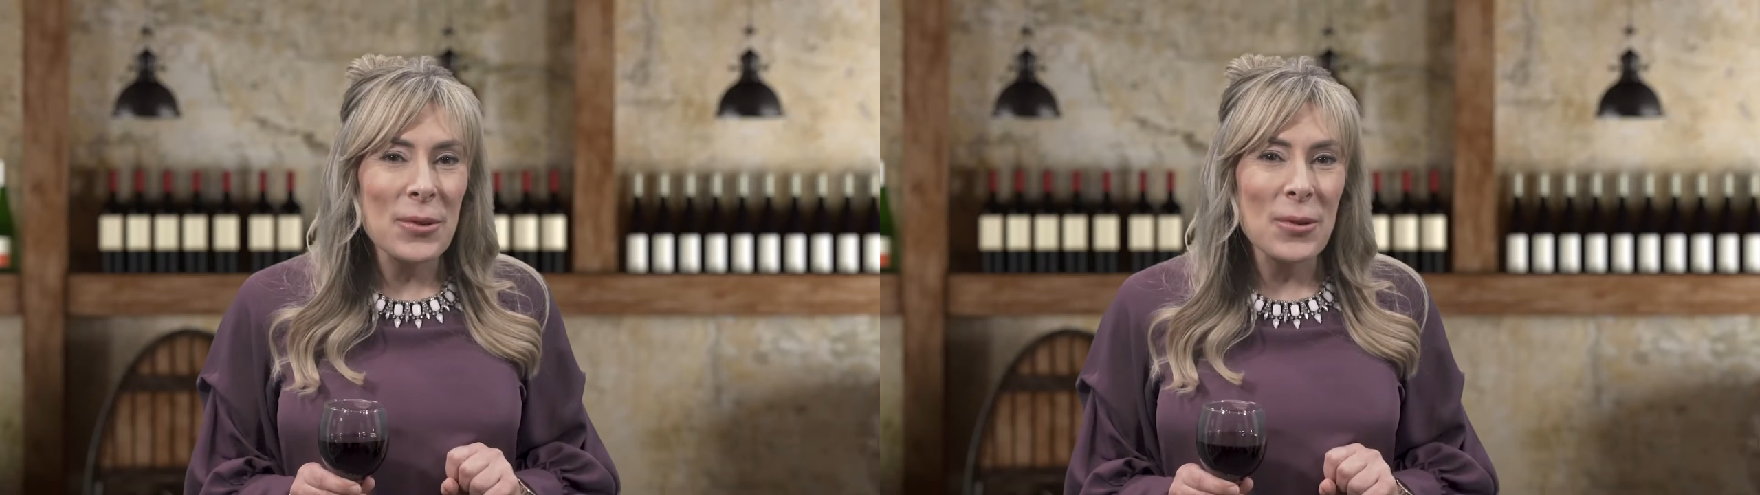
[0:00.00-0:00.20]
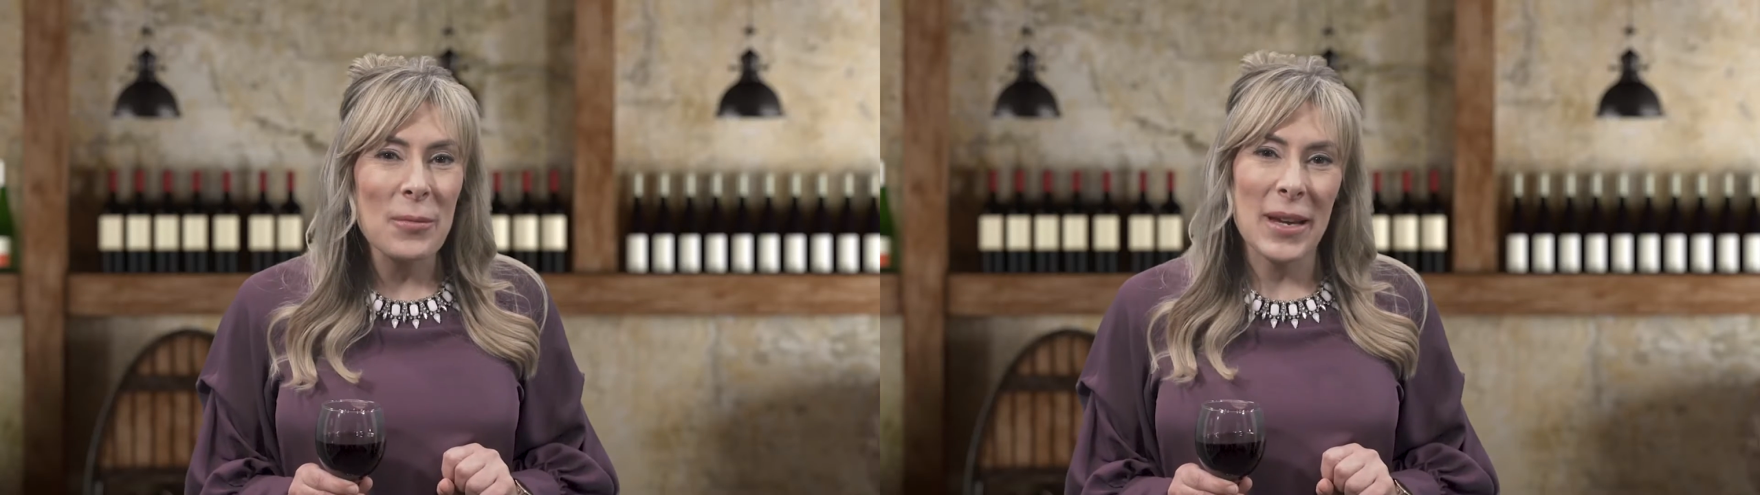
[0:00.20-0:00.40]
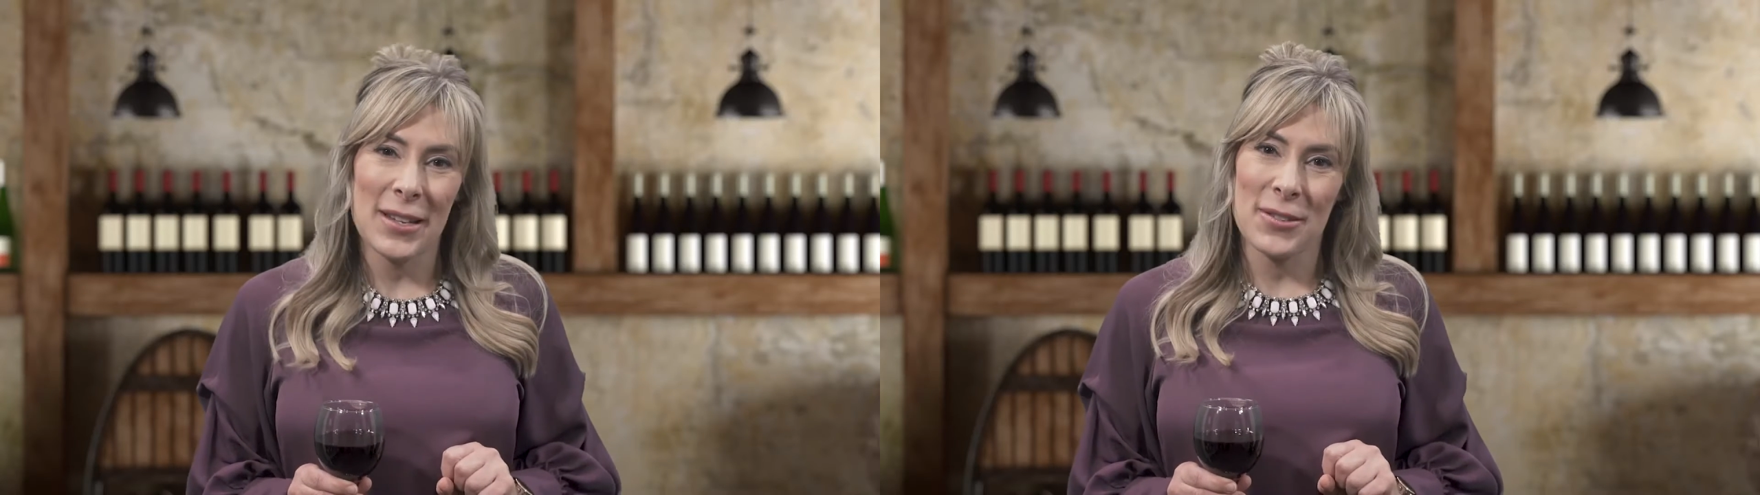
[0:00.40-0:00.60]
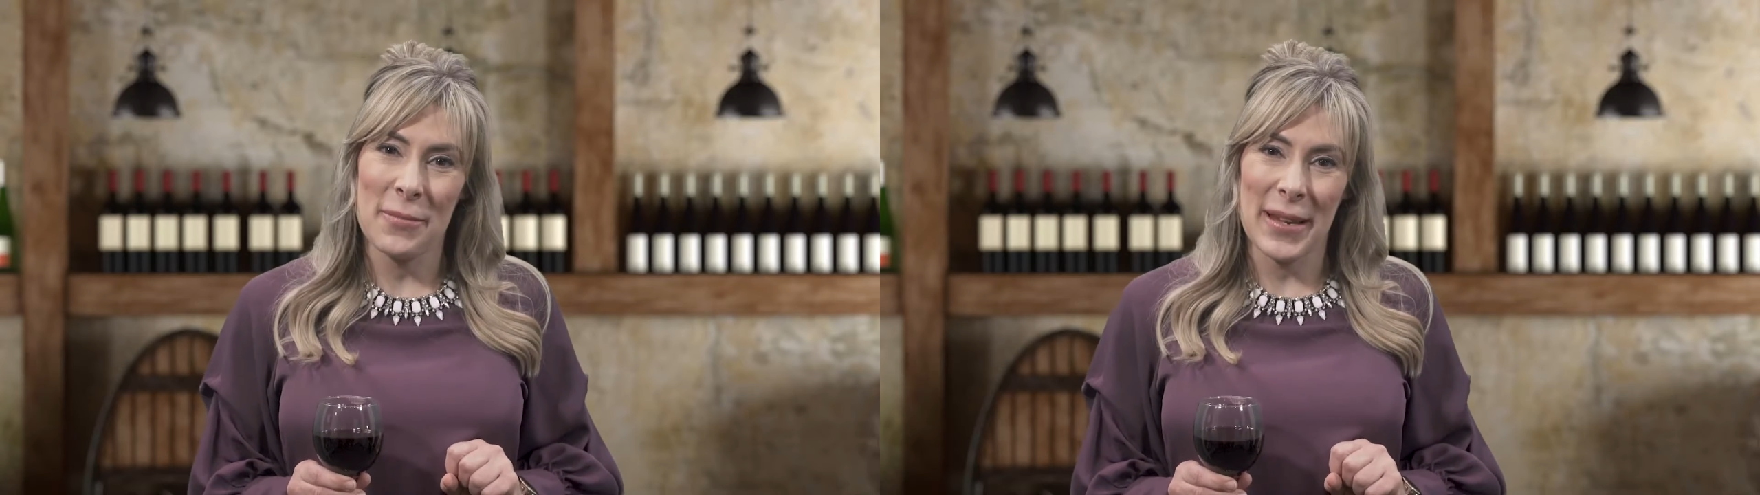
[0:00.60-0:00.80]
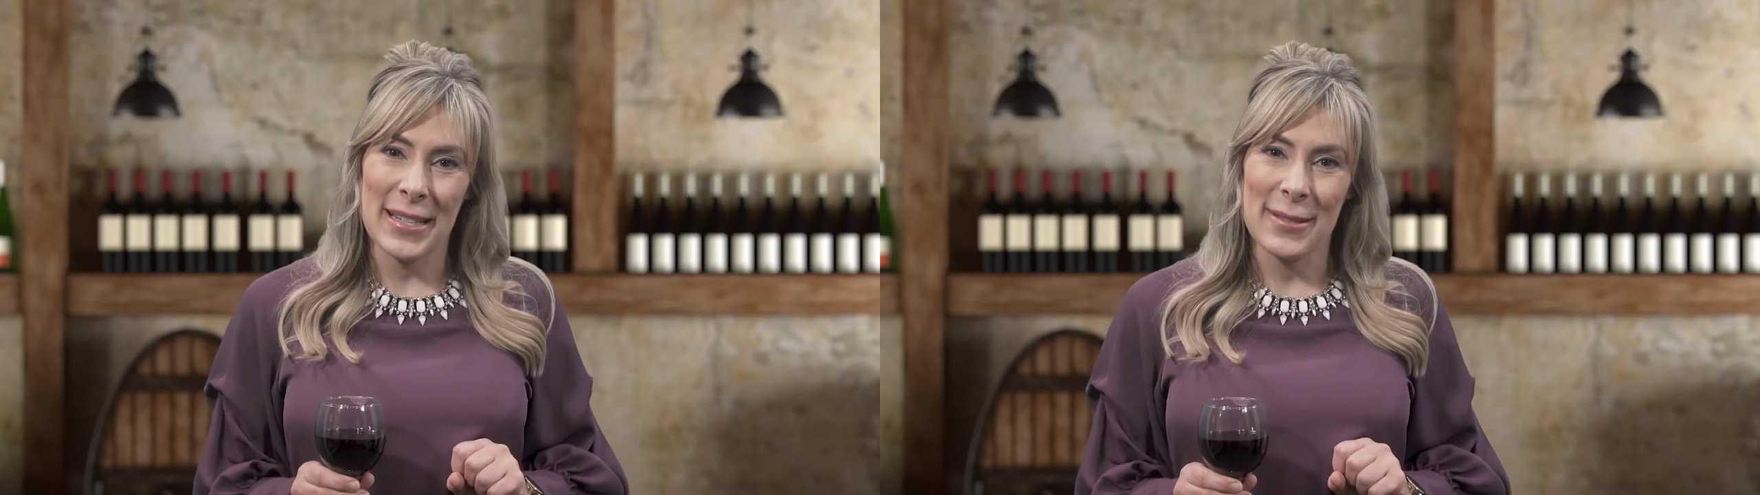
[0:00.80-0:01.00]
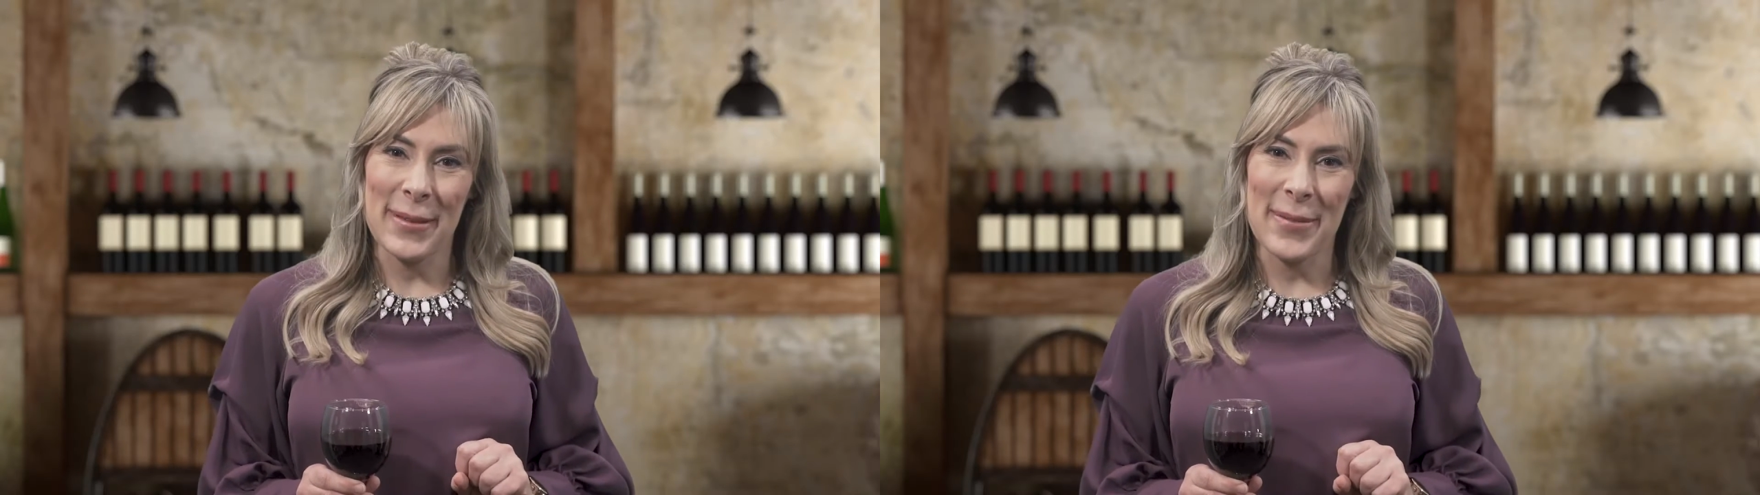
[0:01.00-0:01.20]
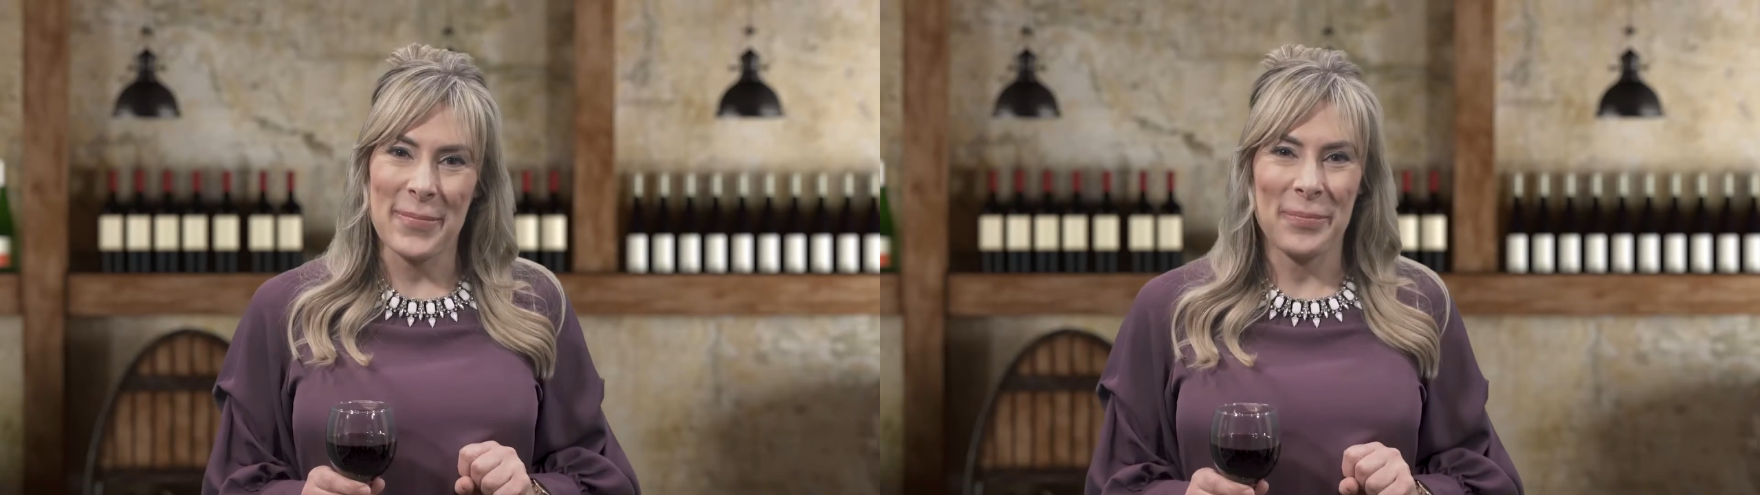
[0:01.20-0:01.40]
room in your basement.